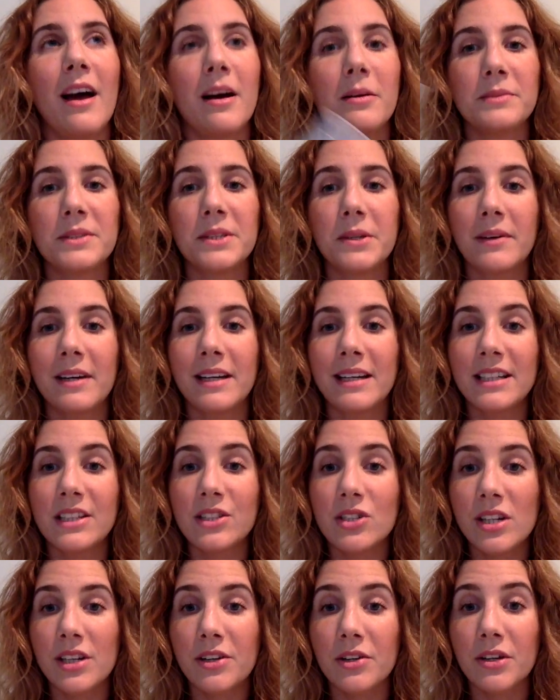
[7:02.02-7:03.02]
So I
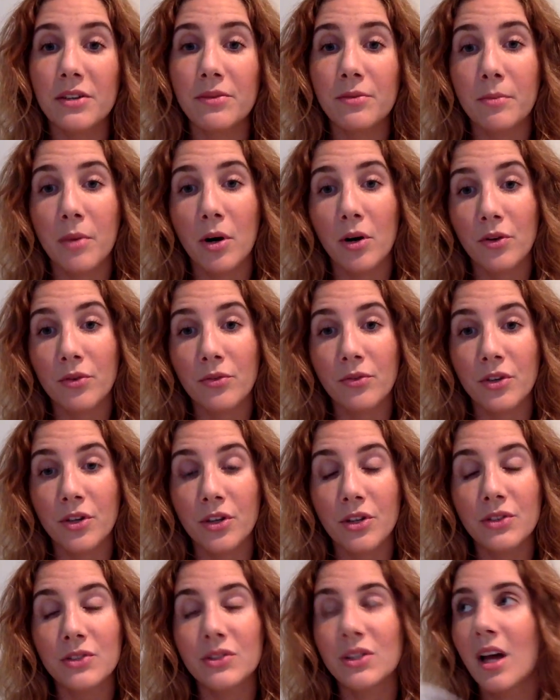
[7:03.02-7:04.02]
initially got it from Whole
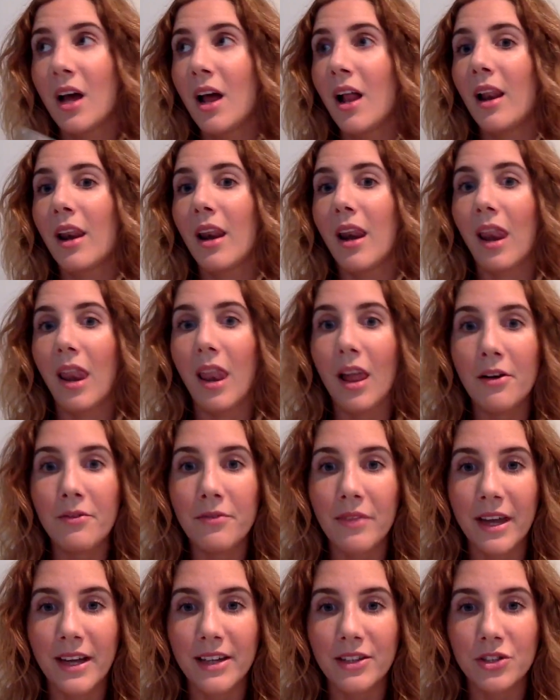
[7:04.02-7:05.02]
Foods. Love
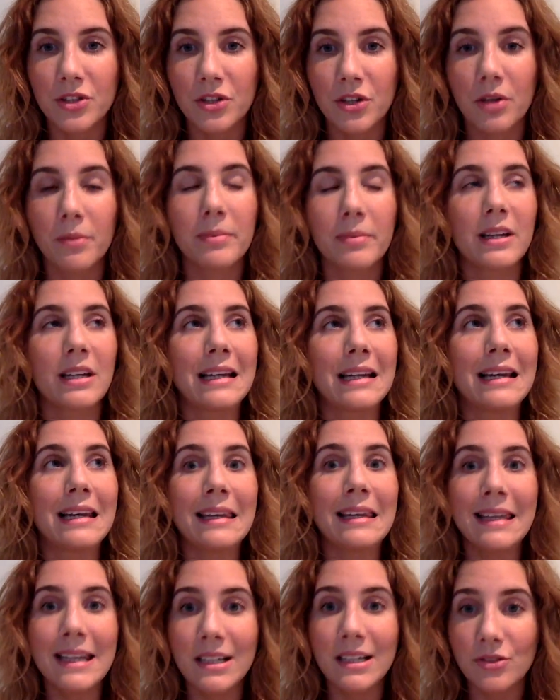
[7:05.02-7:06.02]
that shop, could
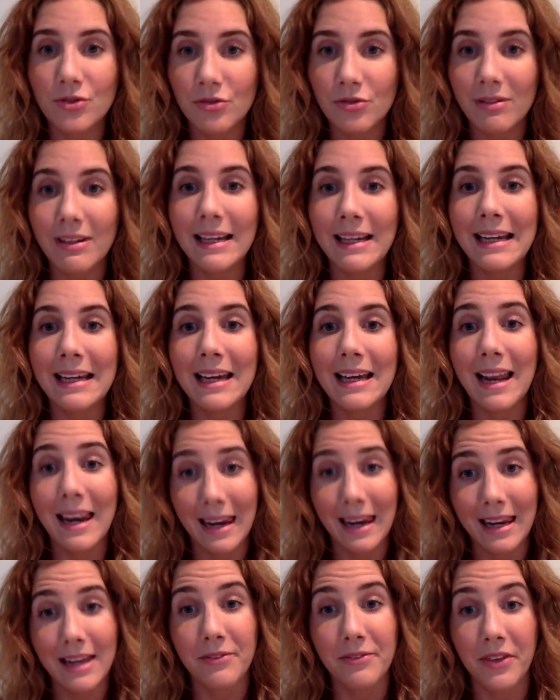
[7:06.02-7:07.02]
literally
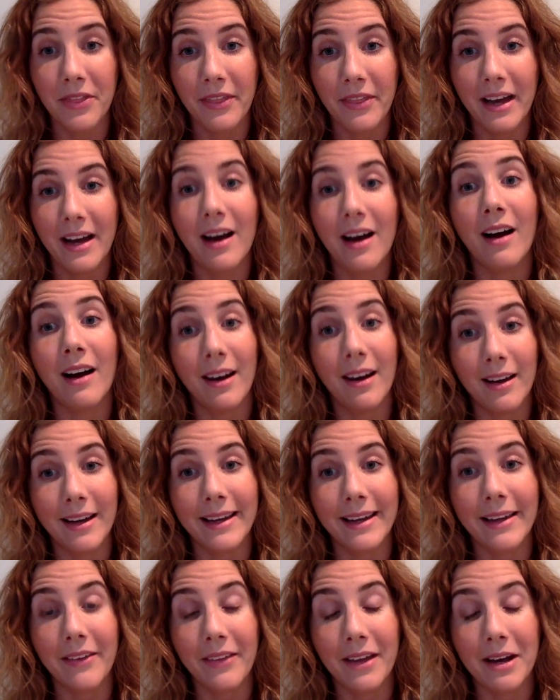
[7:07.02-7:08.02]
live in there, I
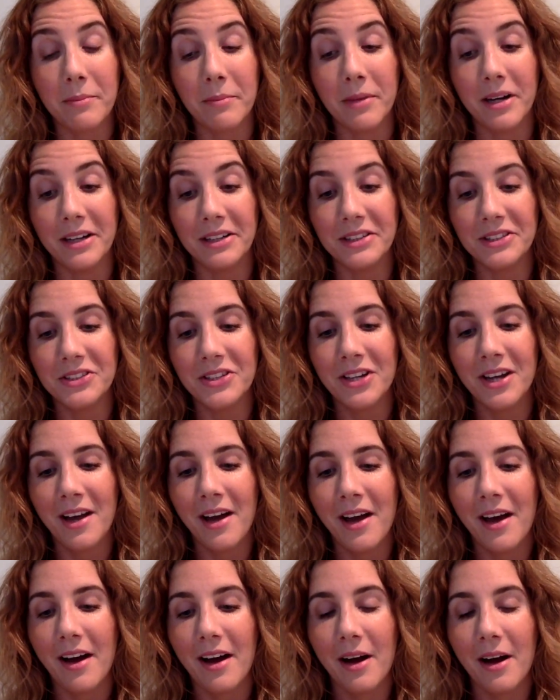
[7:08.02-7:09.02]
like it that much.
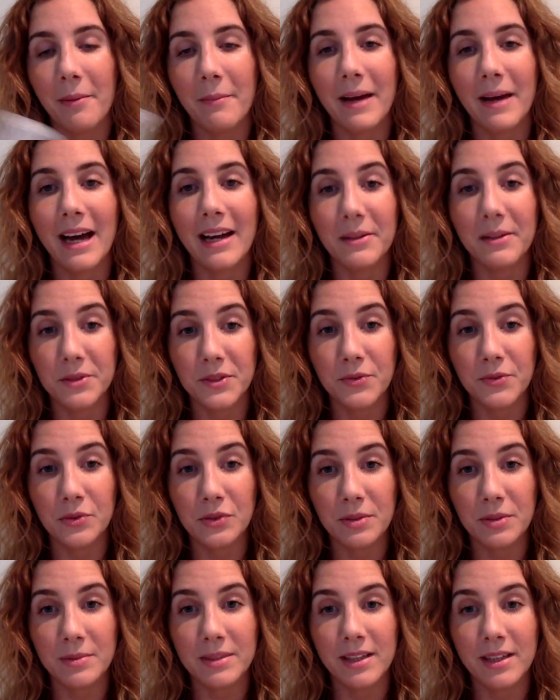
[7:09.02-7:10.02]
And it was
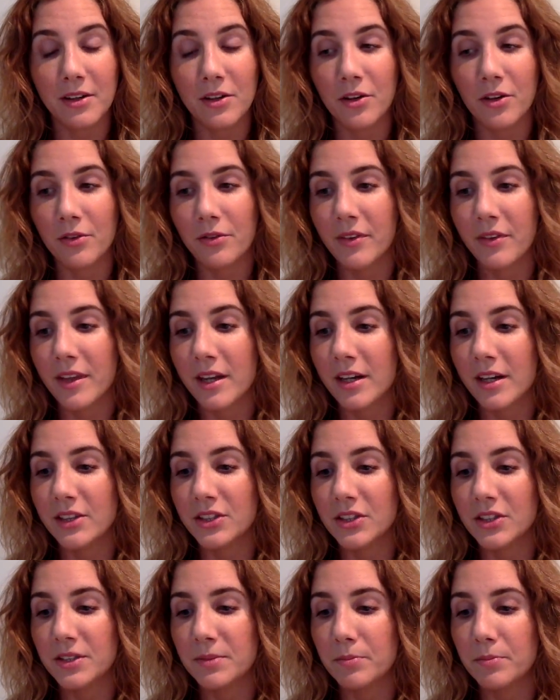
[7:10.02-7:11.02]
40% off, and then I
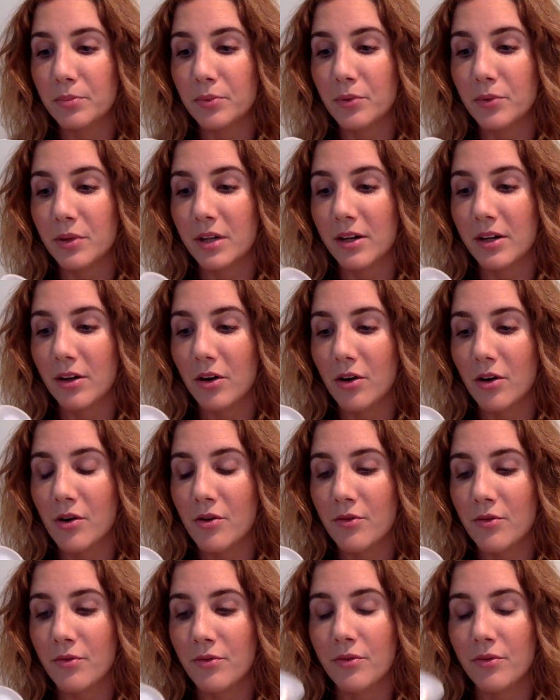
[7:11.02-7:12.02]
just bought it
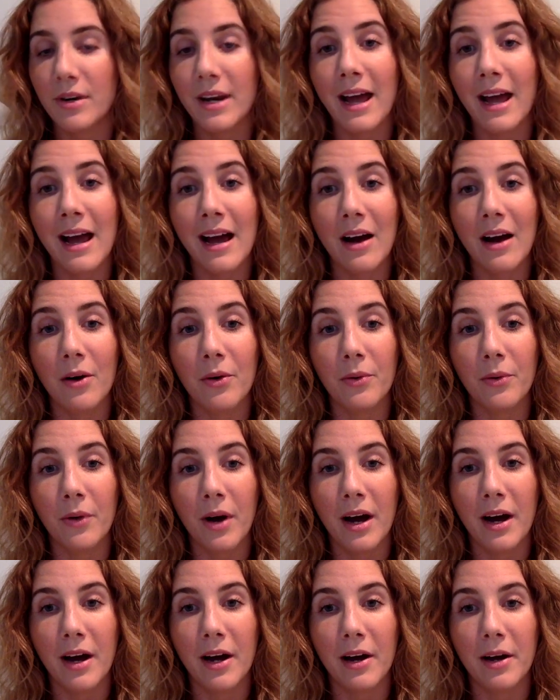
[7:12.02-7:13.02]
off now
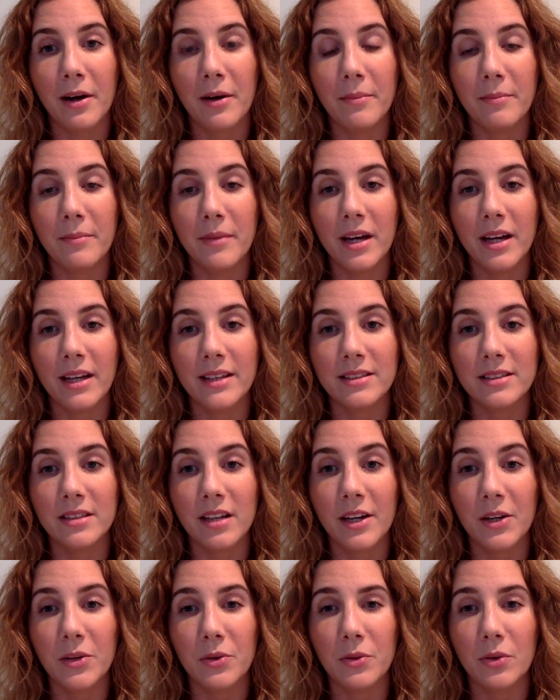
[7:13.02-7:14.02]
a
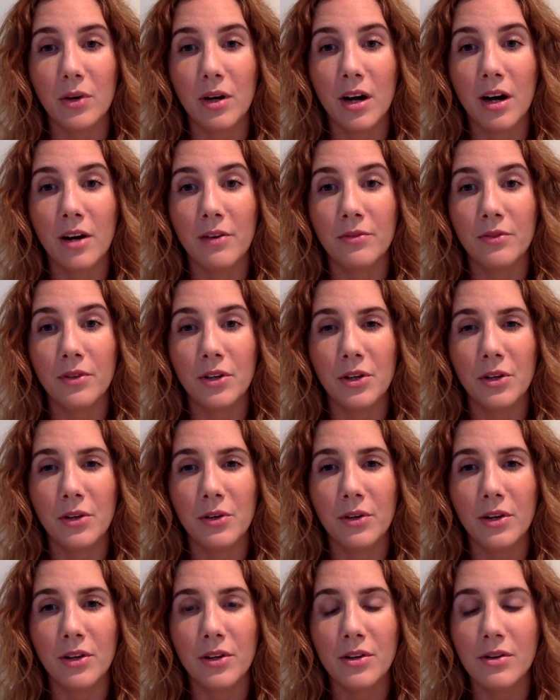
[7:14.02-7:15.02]
site called
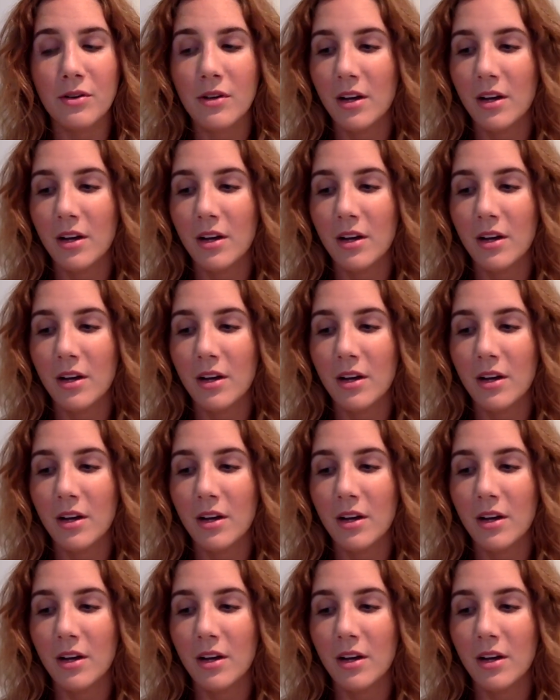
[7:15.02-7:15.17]
Lula.